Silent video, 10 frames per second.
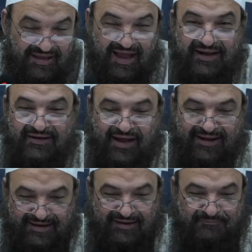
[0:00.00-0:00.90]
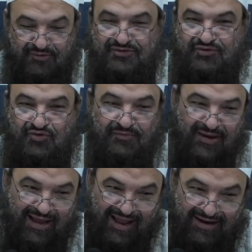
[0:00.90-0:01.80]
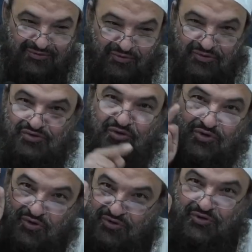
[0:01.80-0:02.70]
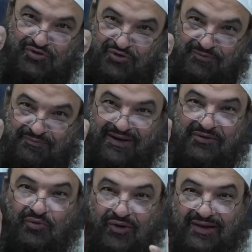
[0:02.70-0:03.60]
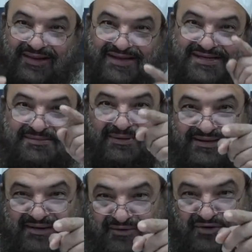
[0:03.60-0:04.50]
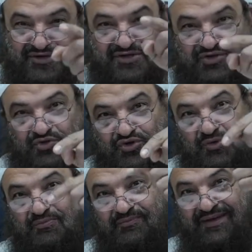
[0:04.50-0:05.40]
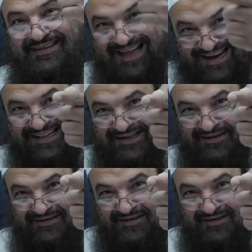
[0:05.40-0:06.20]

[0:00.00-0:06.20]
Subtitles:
I can put Zoom and also your YouTube, but will this is better because this is YouTube directly.